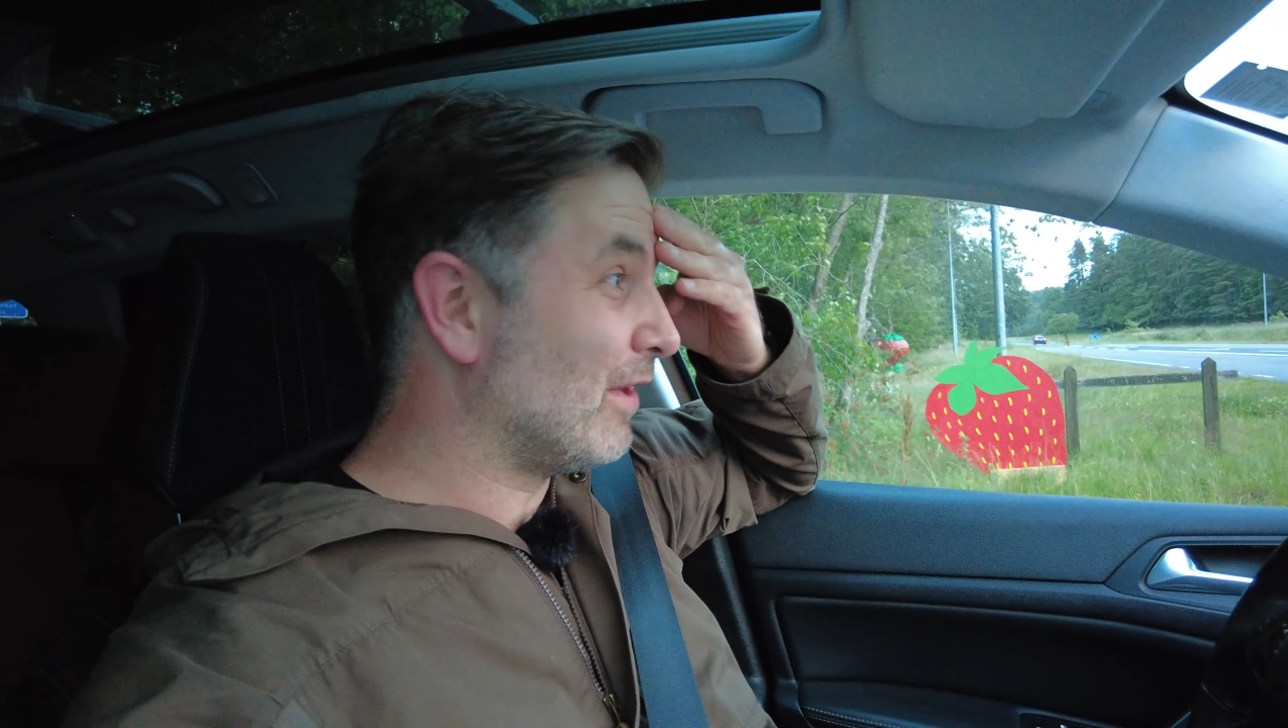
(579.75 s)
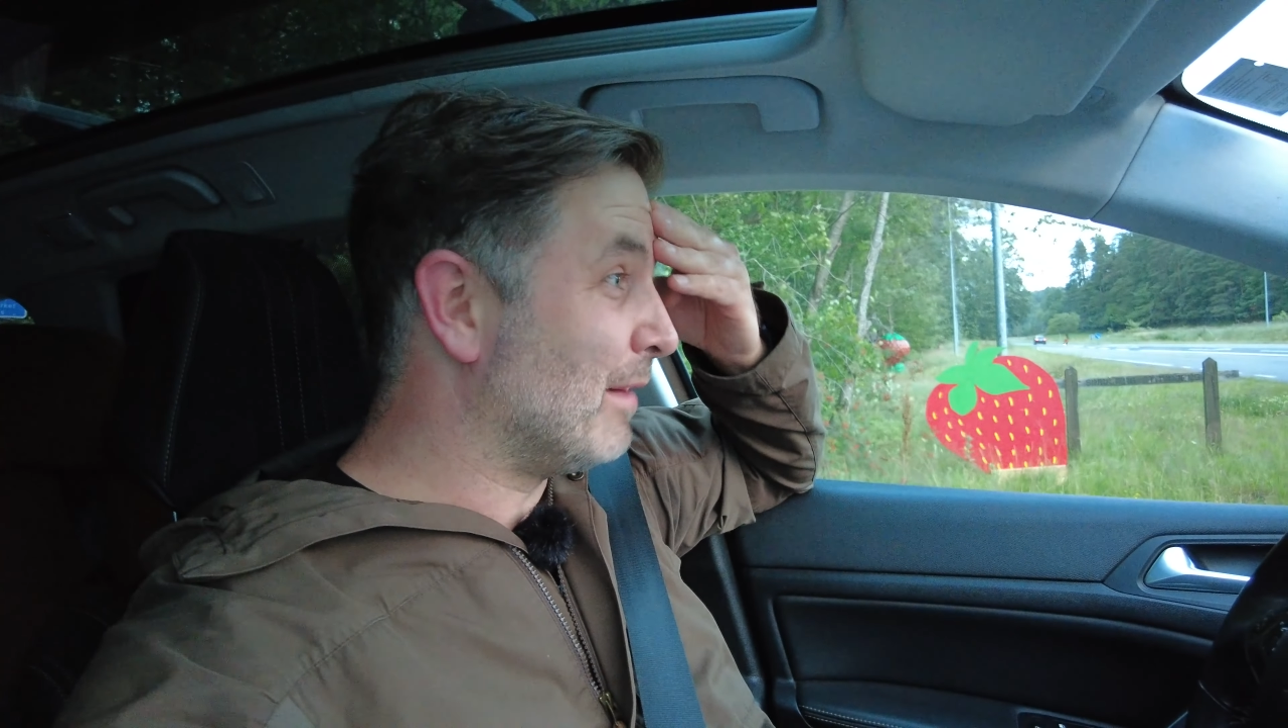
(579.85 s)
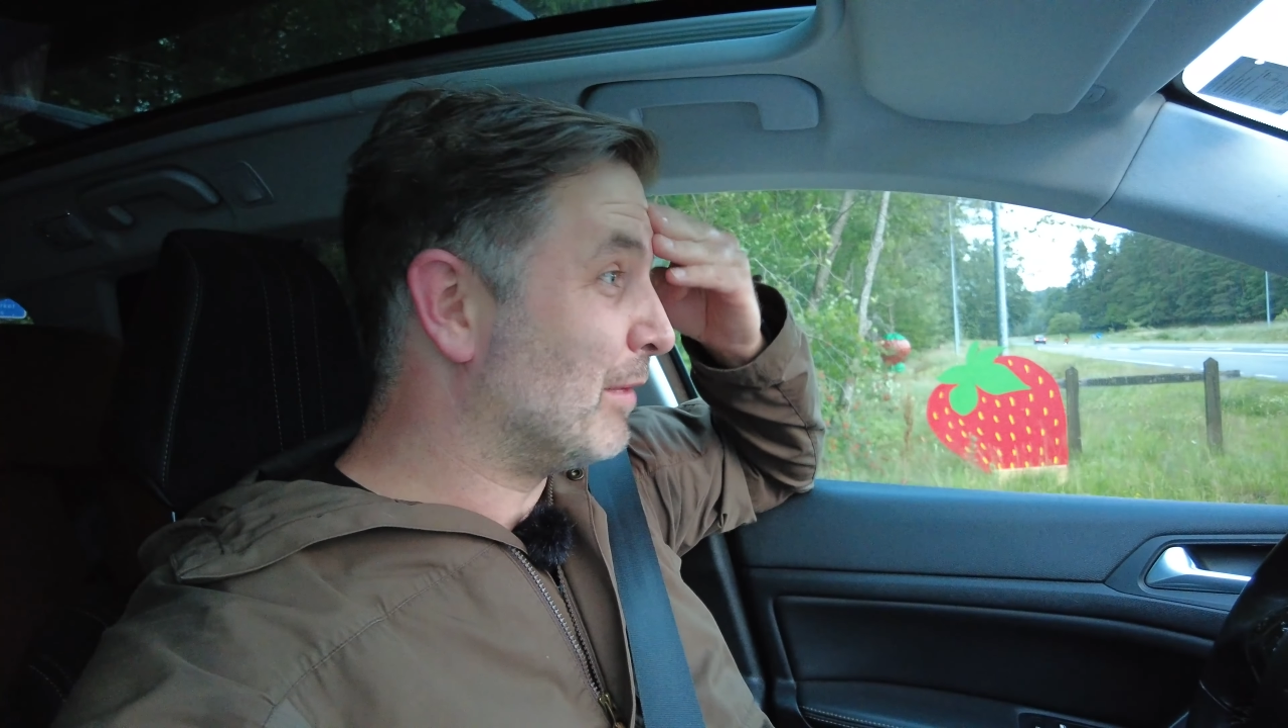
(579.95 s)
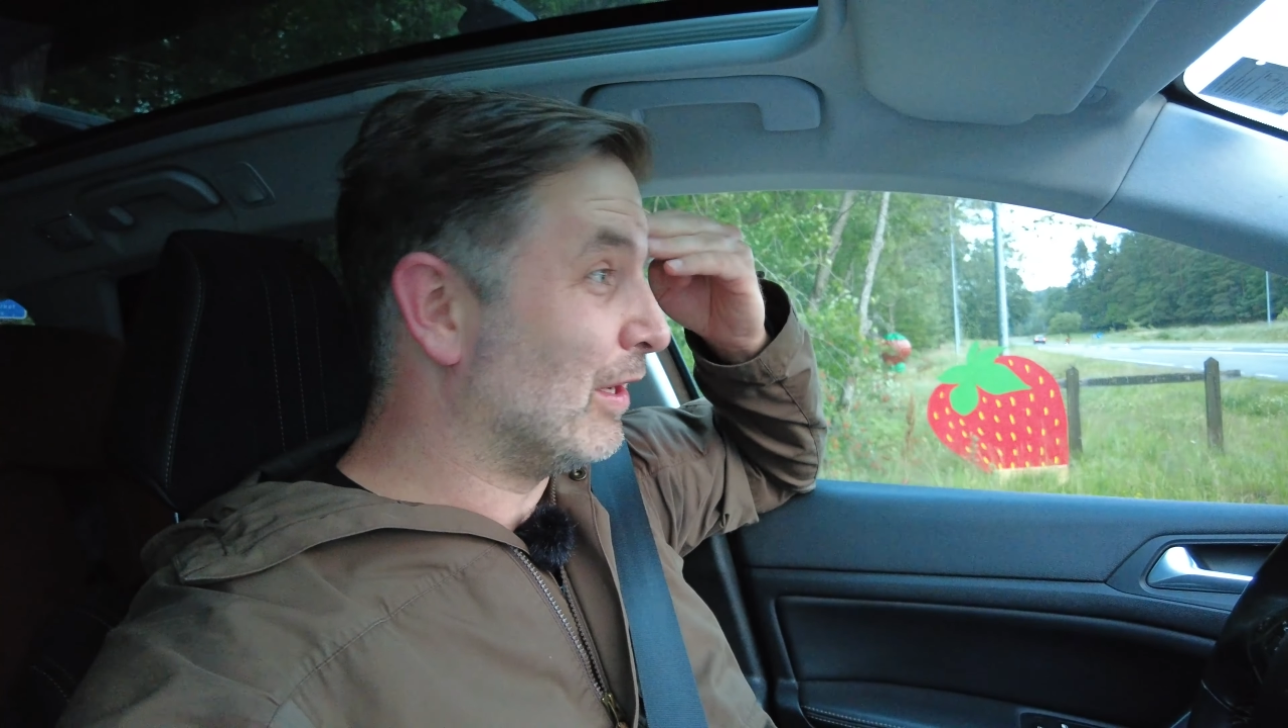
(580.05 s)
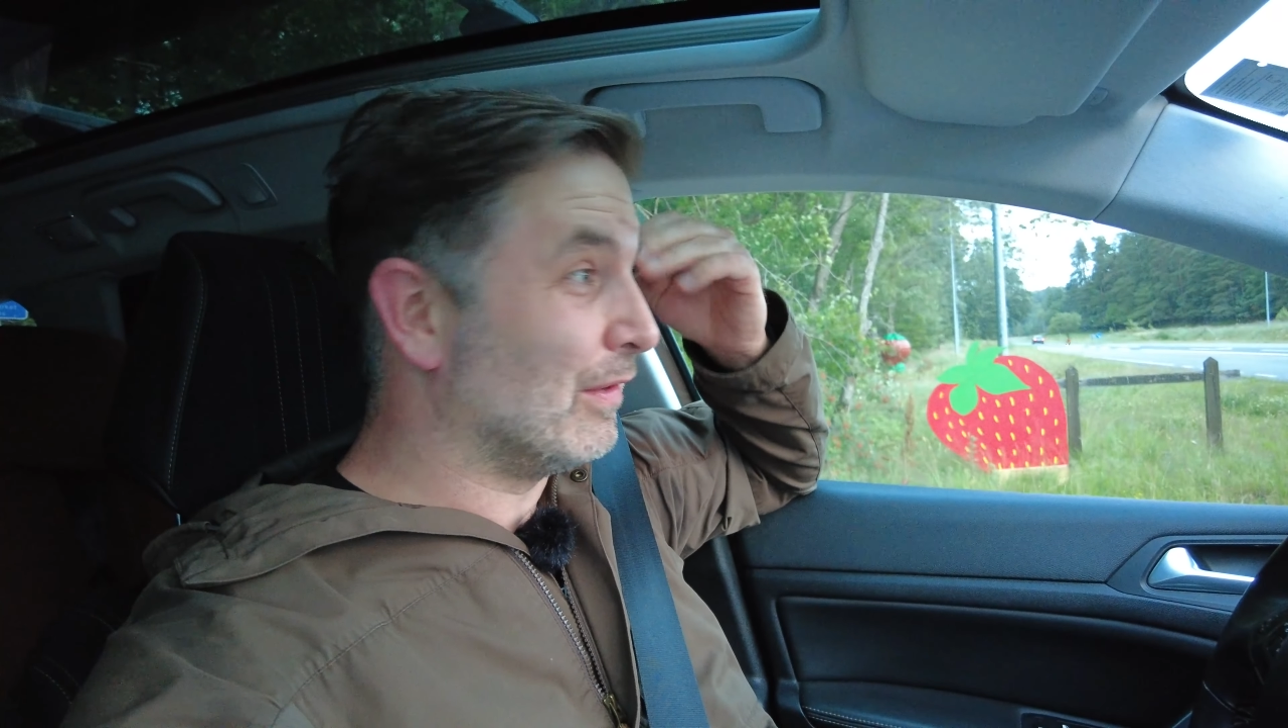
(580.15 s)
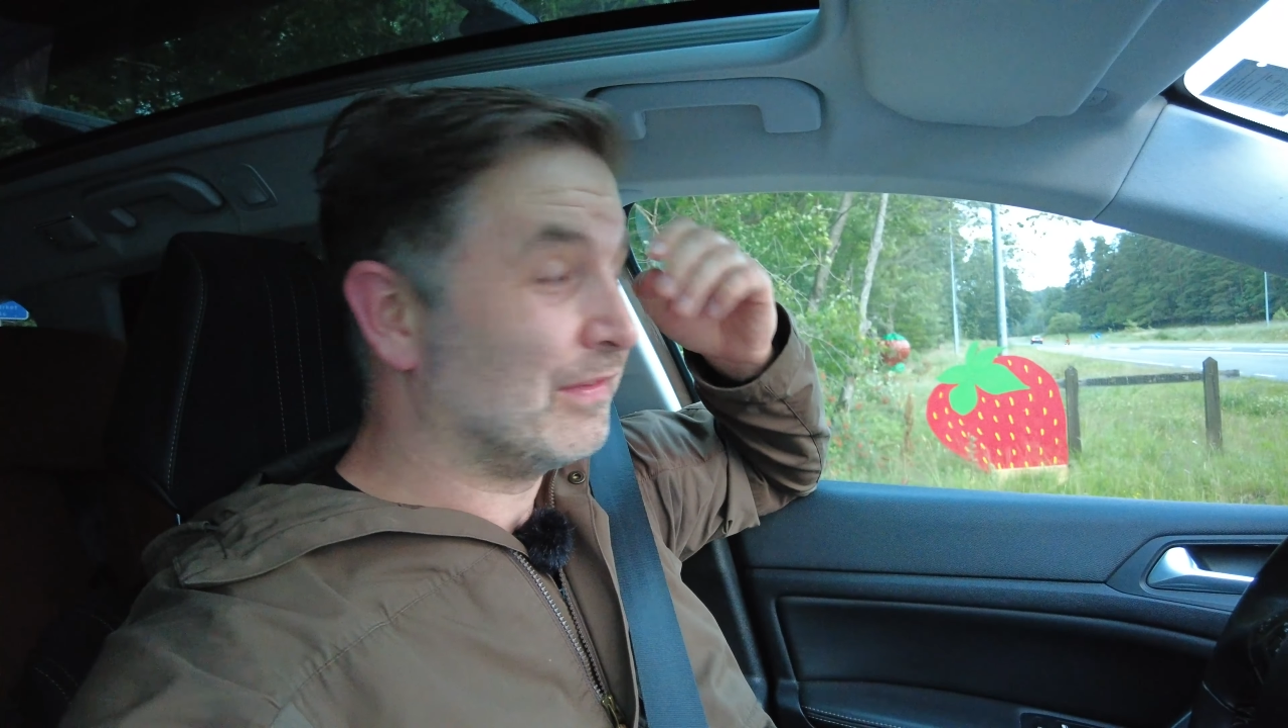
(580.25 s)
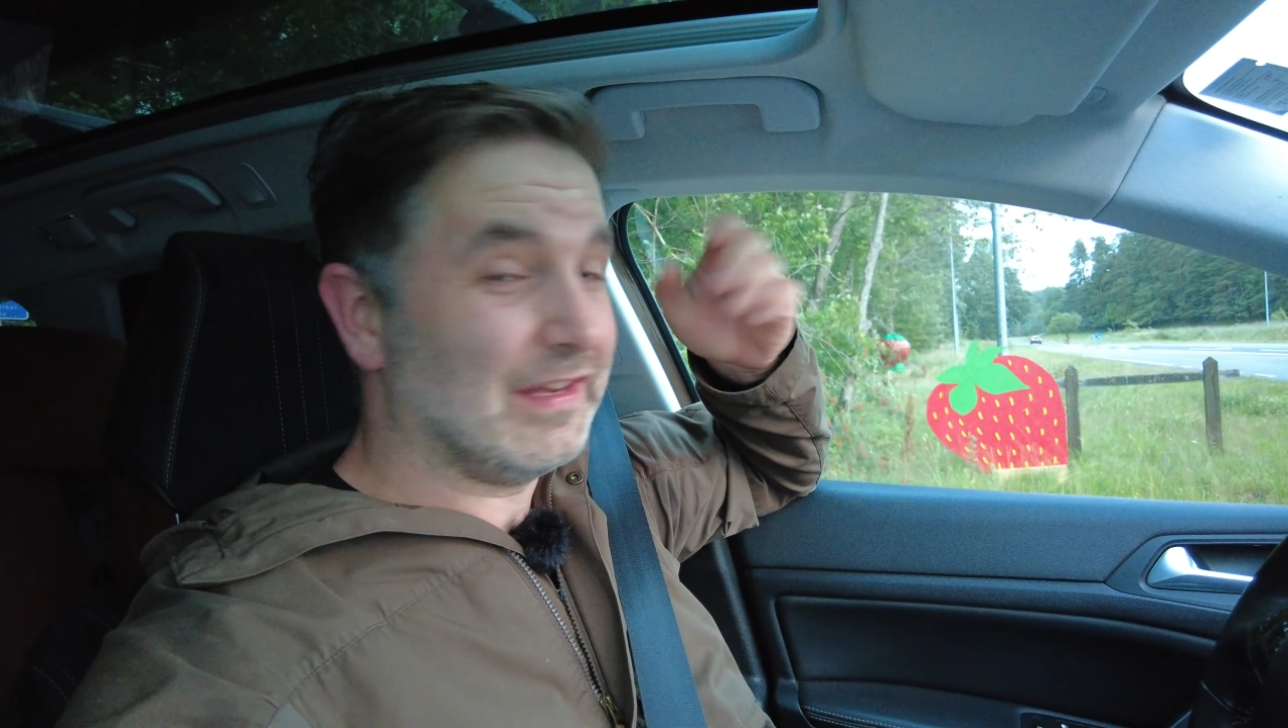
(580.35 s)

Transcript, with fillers: time ago